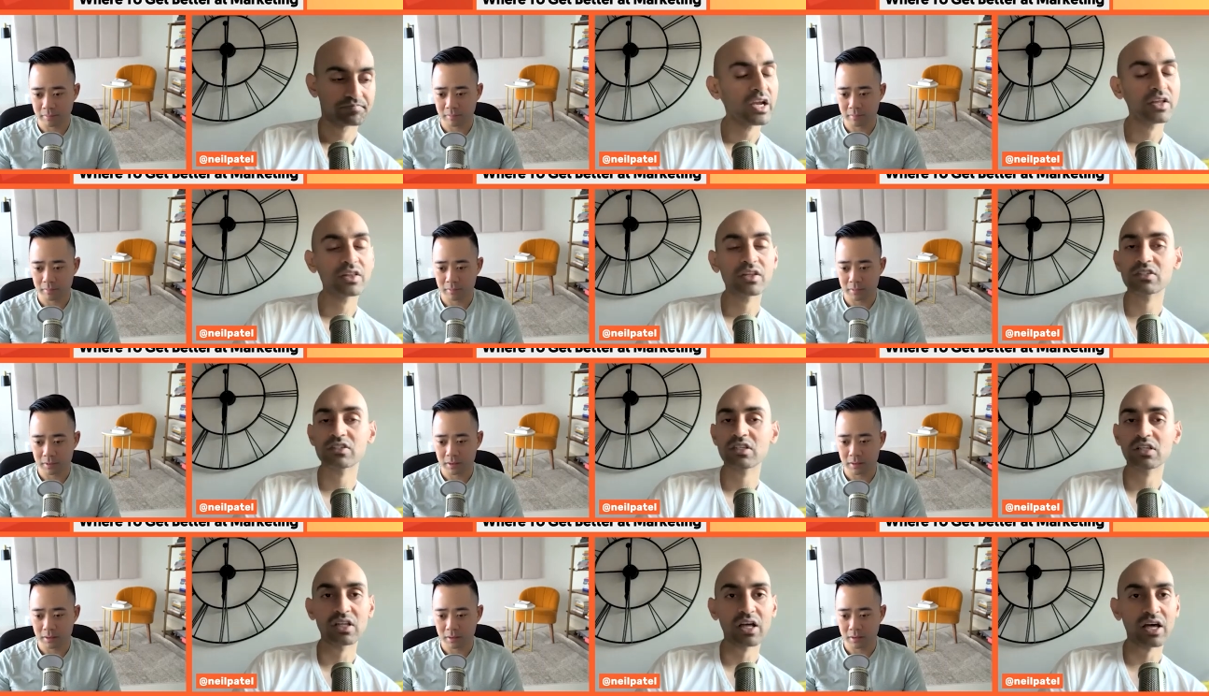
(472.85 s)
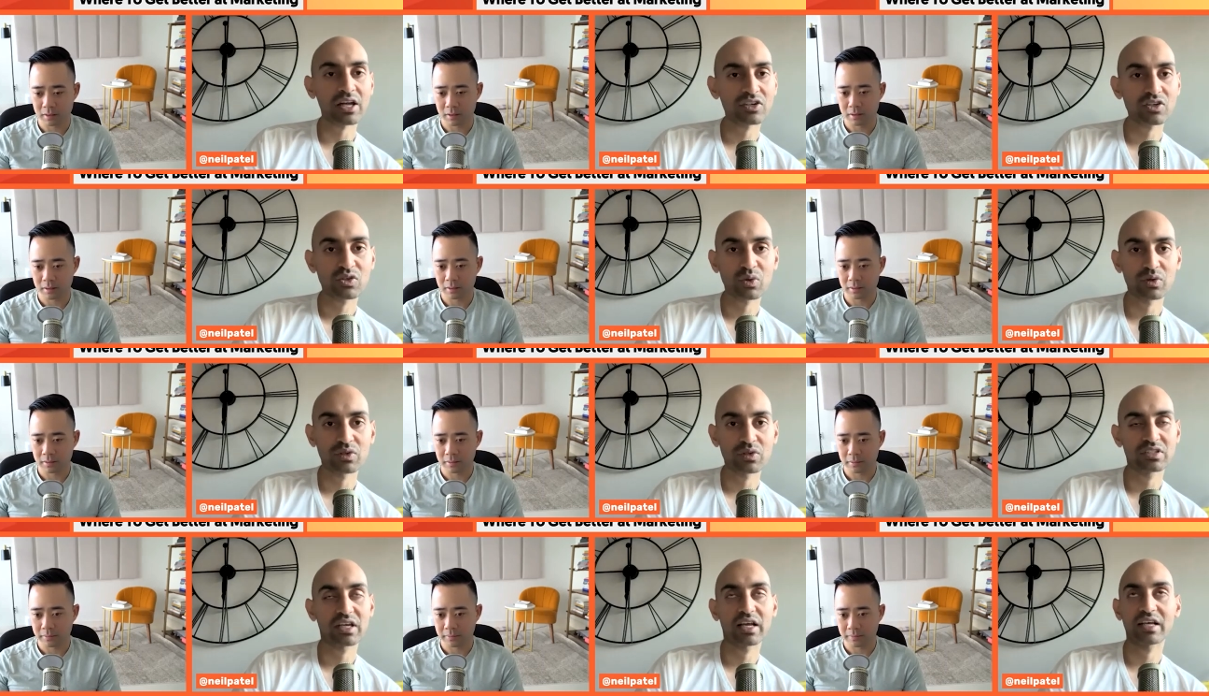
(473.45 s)
Speaker 1: and there's a lot of
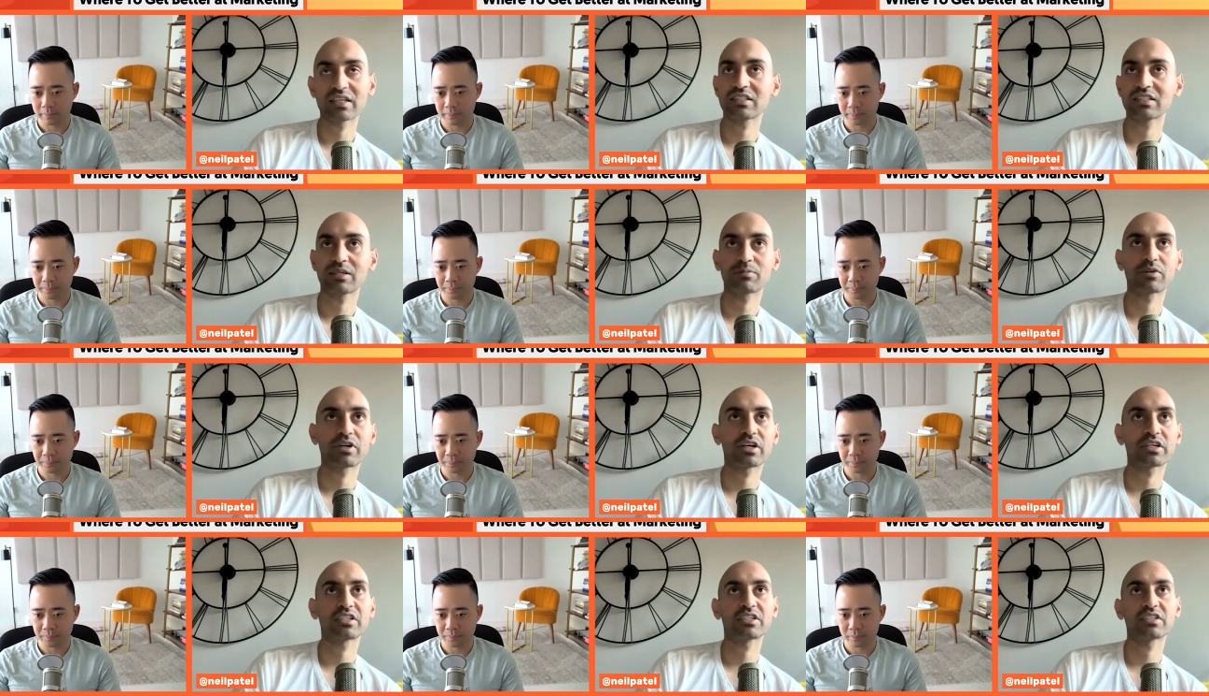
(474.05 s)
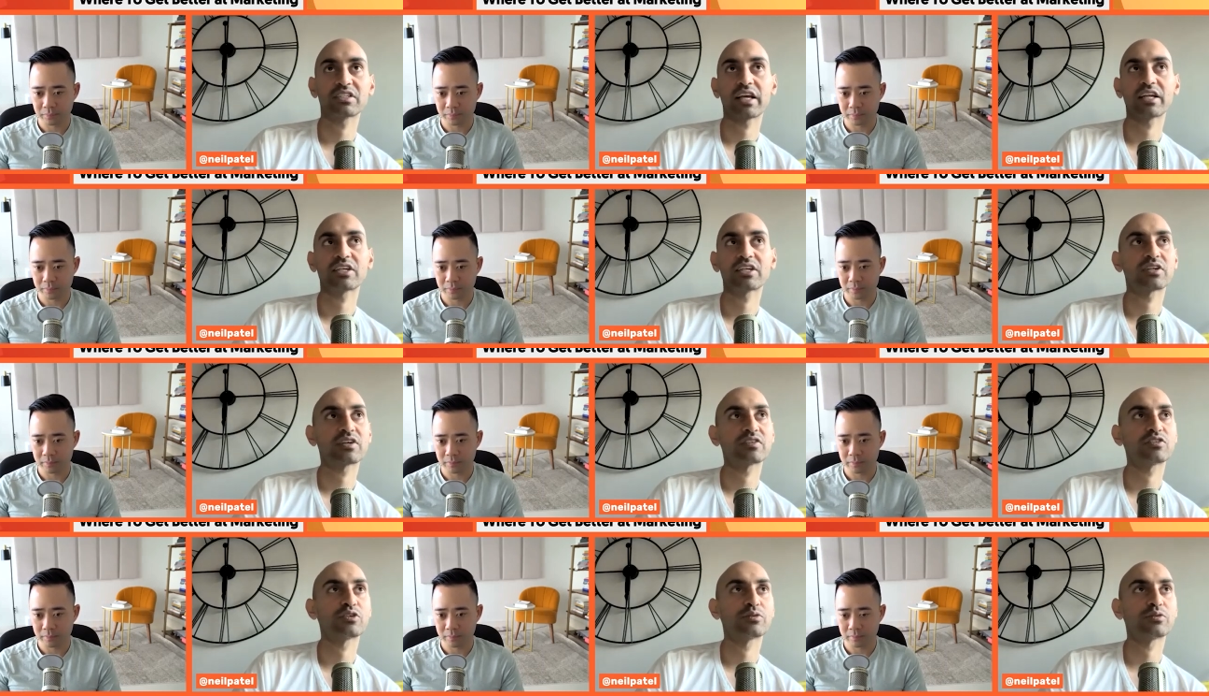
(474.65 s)
tools that SEMrush,
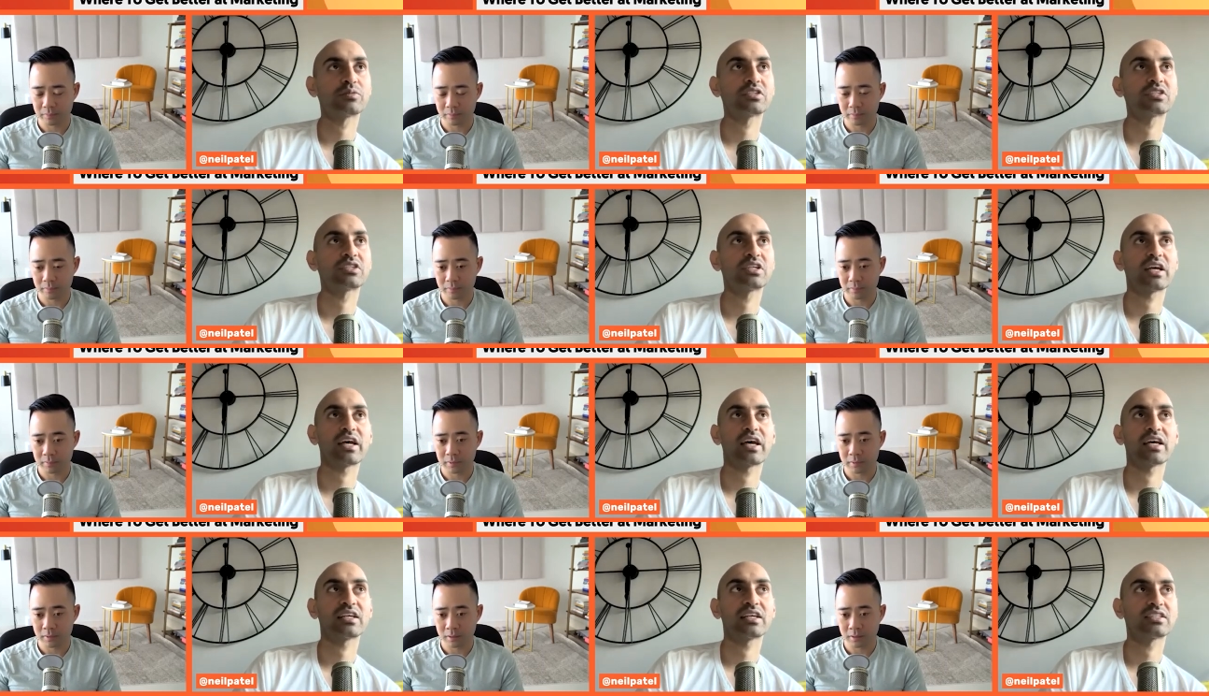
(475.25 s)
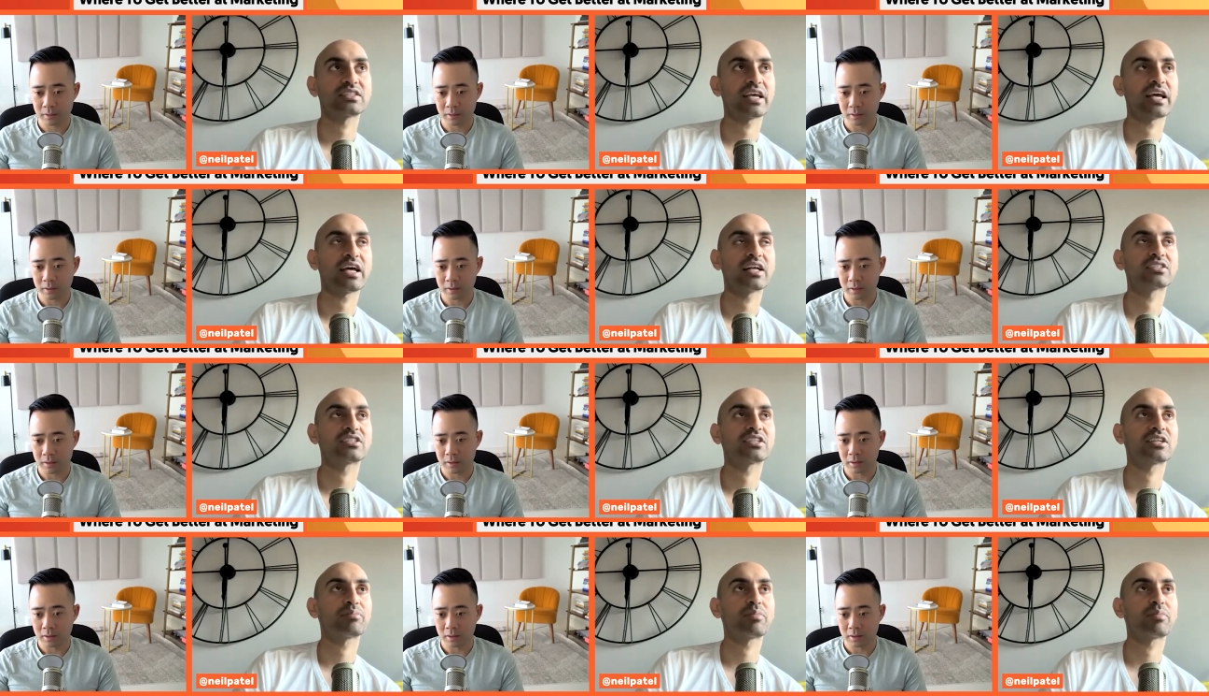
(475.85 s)
Ahrefs, Ubersuggest,
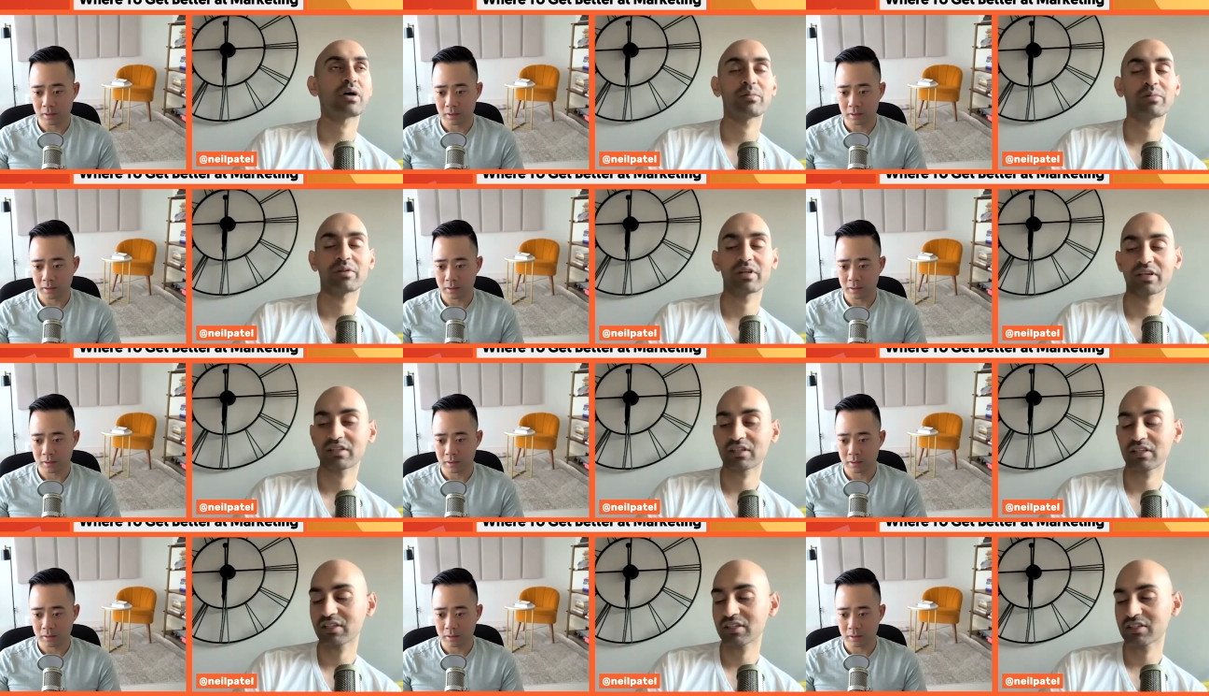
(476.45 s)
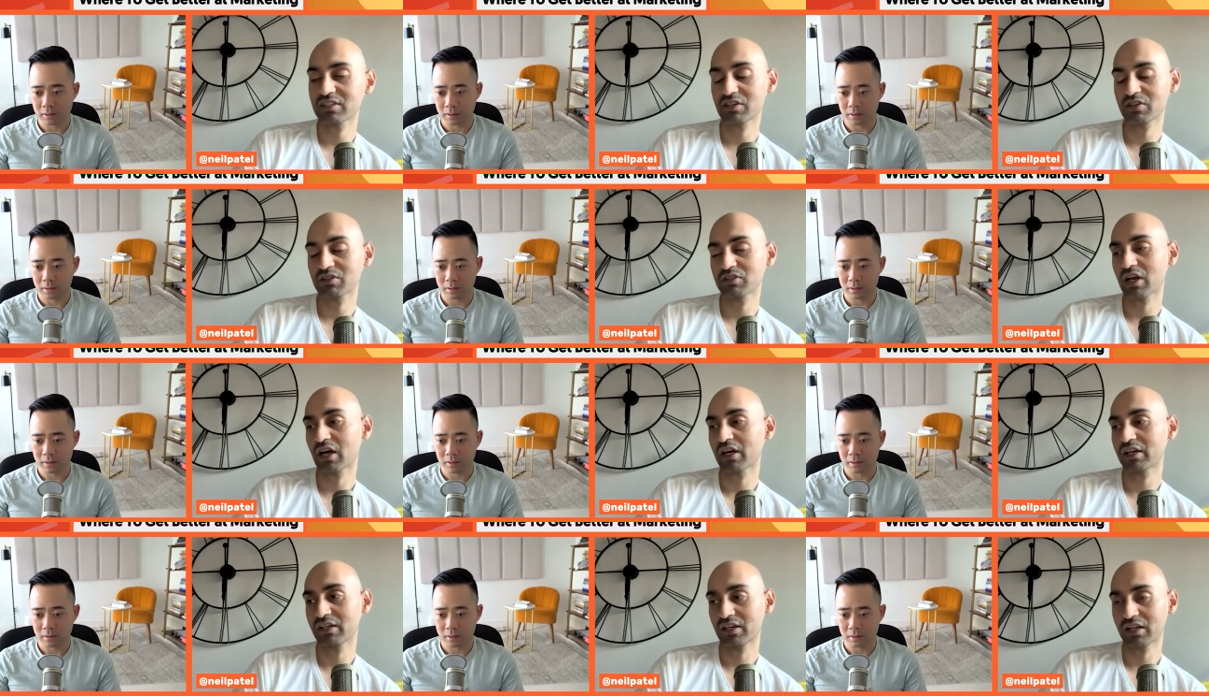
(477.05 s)
Answer the Public, the list goes
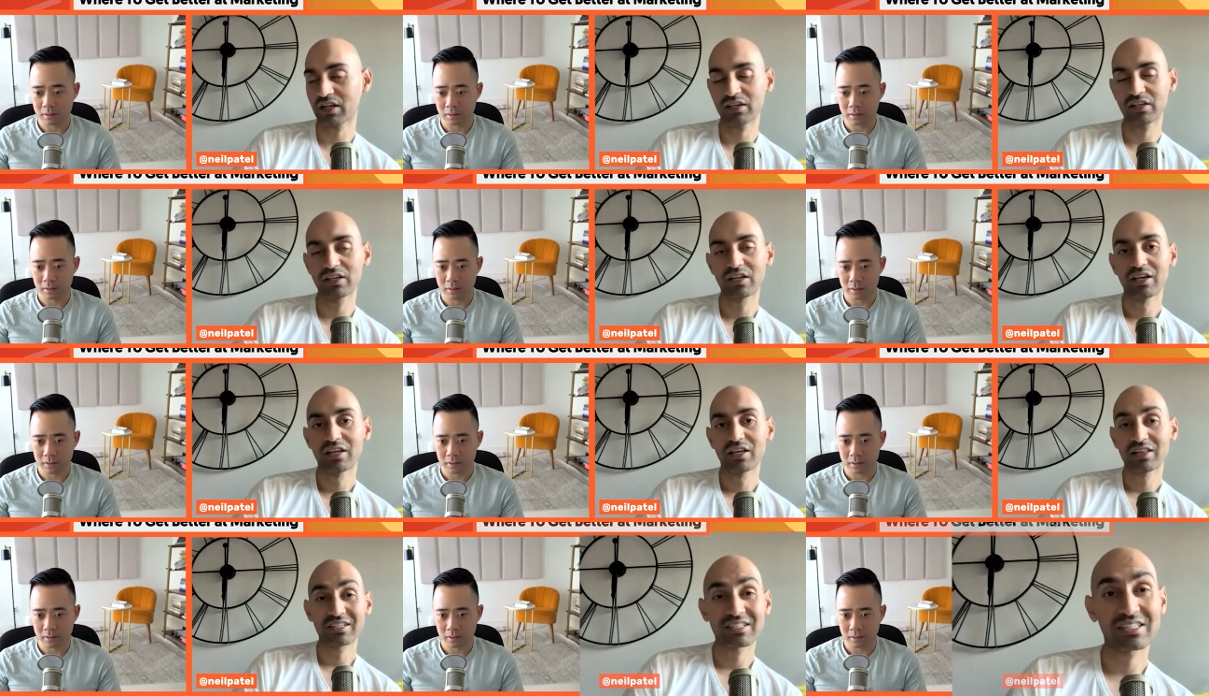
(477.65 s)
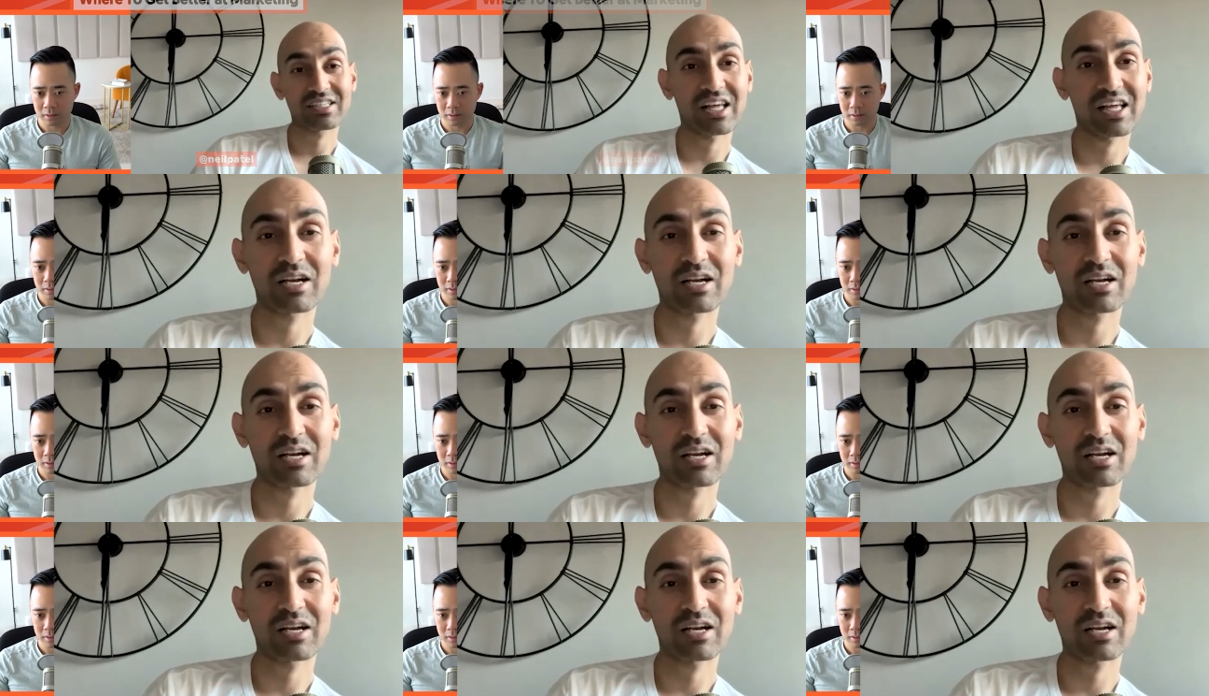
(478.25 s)
on and on. There's a